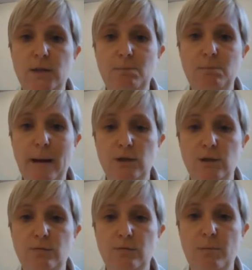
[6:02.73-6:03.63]
is
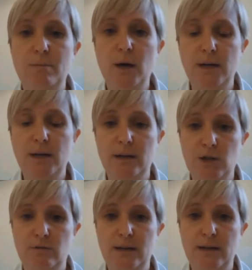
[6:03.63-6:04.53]
patients from the minor
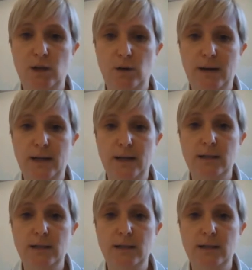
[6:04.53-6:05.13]
injuries unit.